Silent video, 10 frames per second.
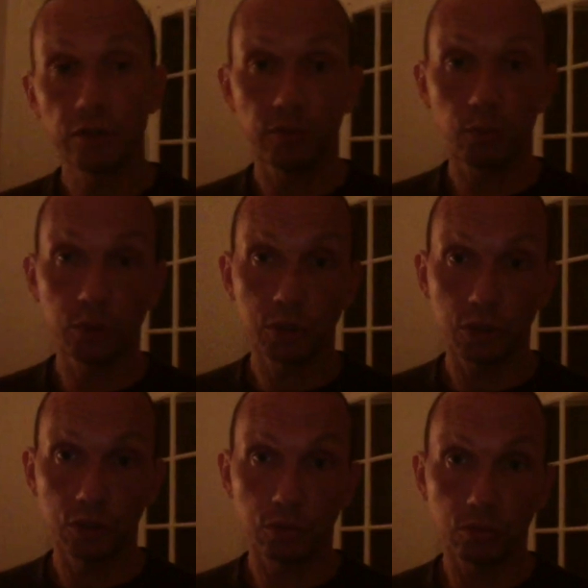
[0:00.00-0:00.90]

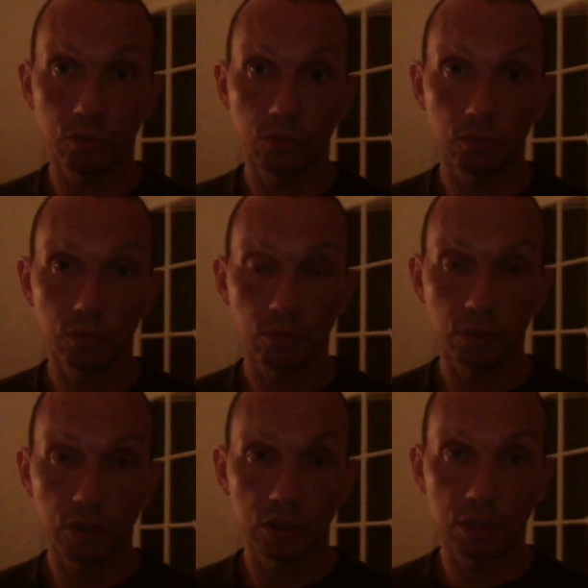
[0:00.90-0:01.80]
Fortune,
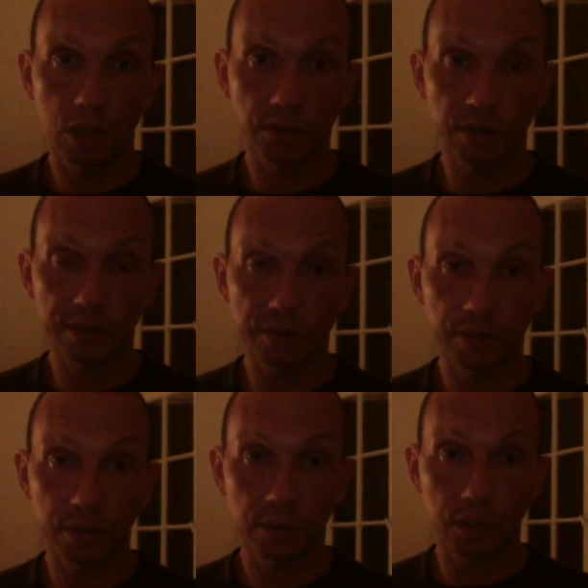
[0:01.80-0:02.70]
which tells us
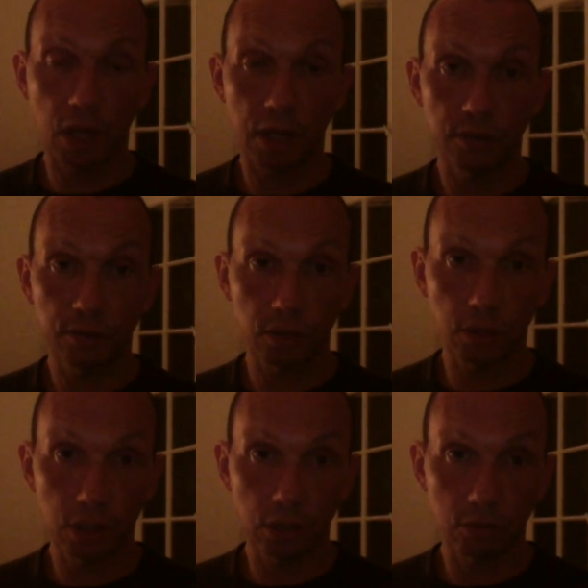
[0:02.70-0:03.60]
that the tide is
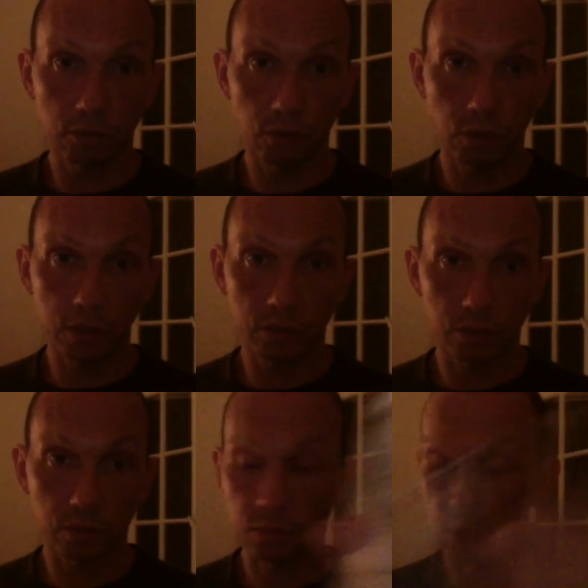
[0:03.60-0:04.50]
turning for
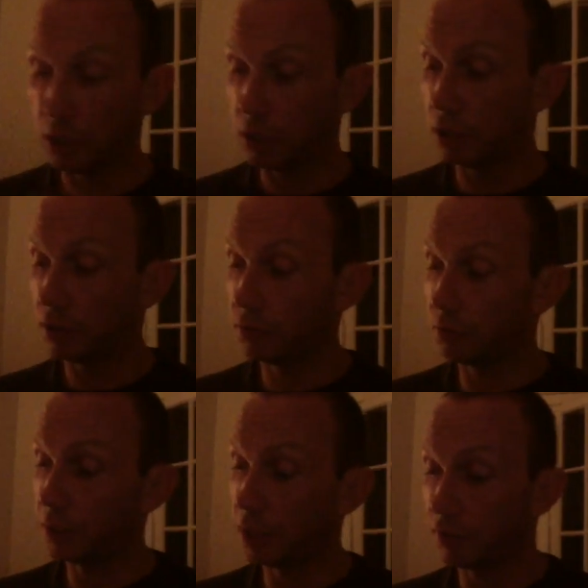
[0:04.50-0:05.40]
us. And if
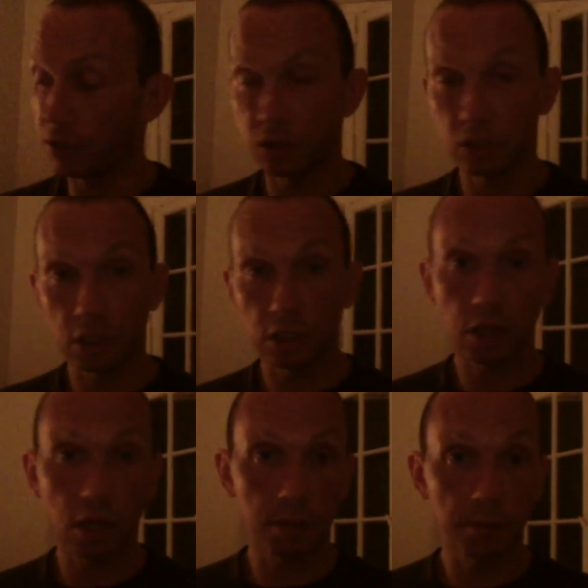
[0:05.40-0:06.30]
you've been having a shitty
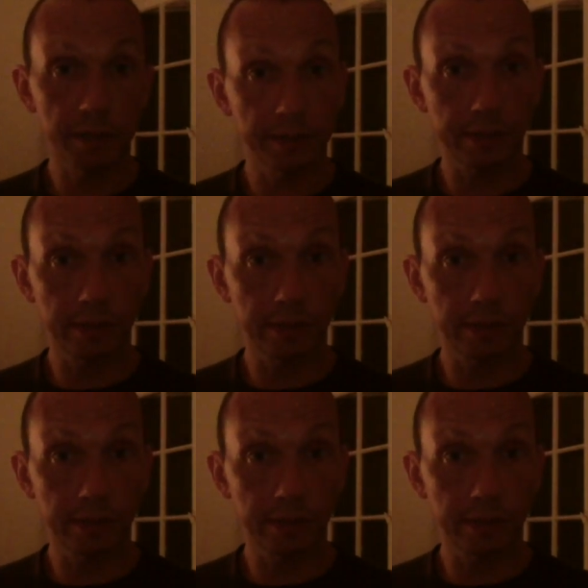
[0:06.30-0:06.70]
time, that's a good